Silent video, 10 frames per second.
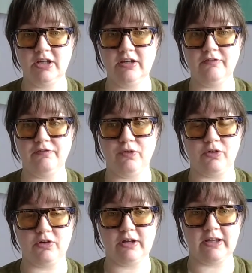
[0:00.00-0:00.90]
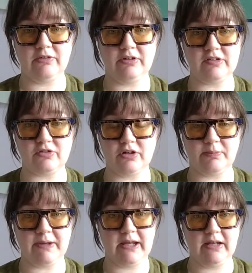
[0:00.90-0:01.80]
for chronic illness, chronic
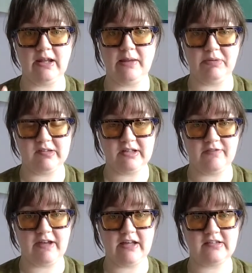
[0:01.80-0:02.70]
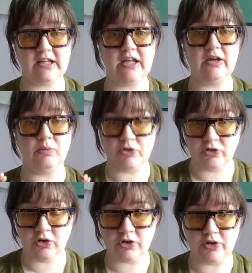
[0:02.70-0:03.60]
pain, ME/CFS. It was
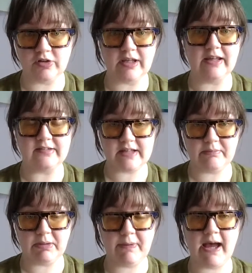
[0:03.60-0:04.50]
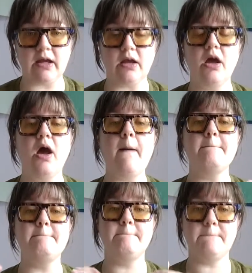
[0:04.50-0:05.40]
not good. It set me back,
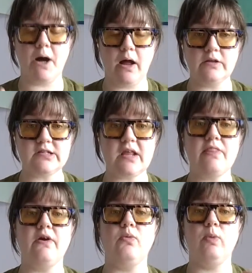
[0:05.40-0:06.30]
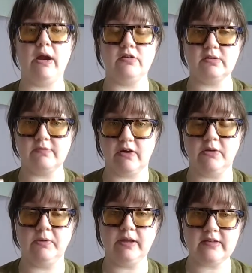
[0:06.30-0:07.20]
but there were some
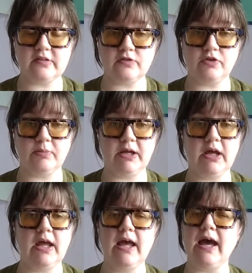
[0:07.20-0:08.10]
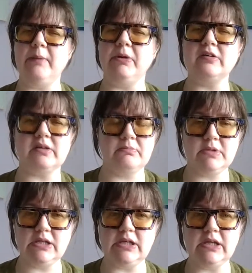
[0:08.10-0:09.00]
valuable lessons from it. And because I'm
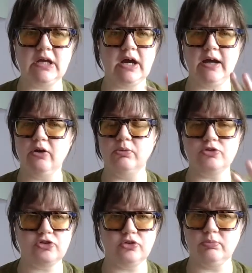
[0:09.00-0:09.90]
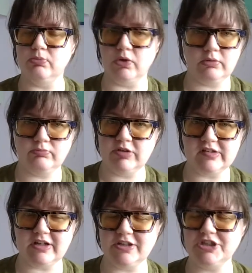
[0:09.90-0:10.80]
me, I always do more
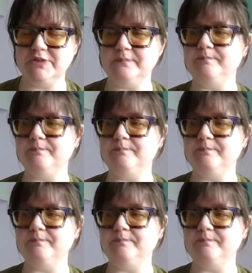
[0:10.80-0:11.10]
research.